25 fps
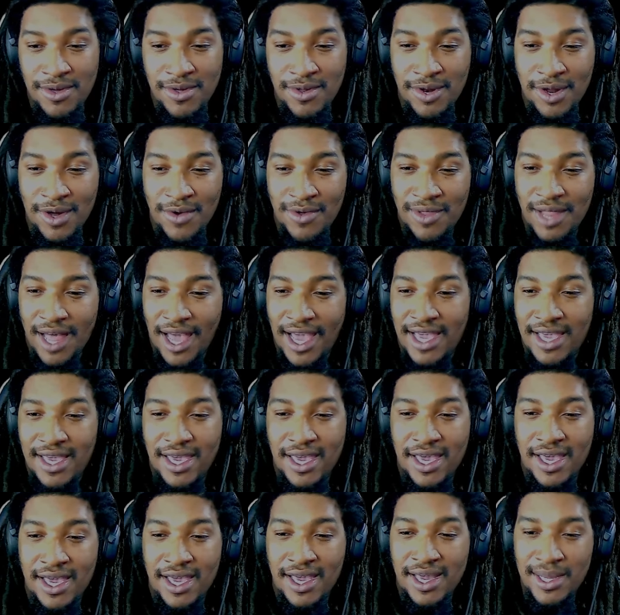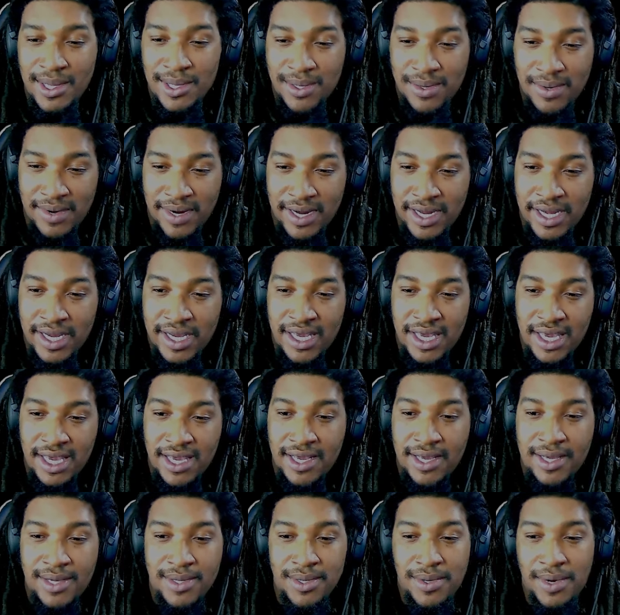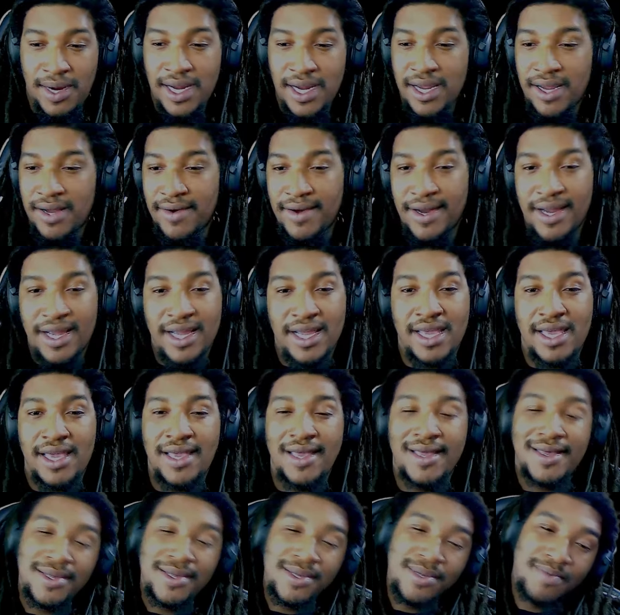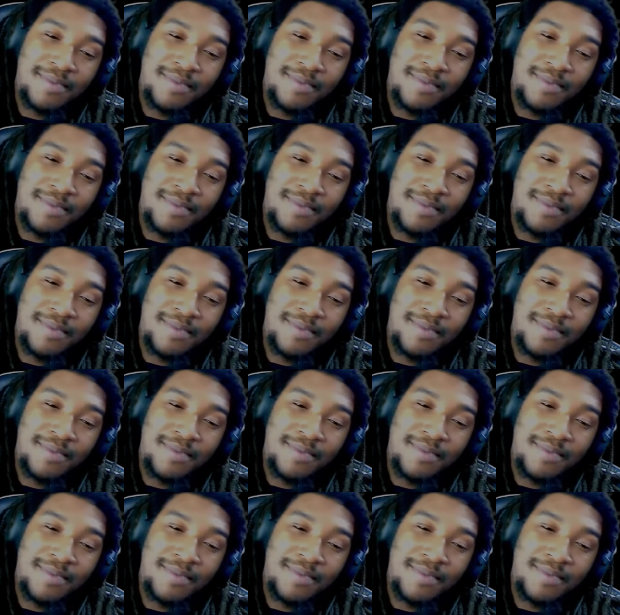you know, like kids, grandkids, great-grandkids.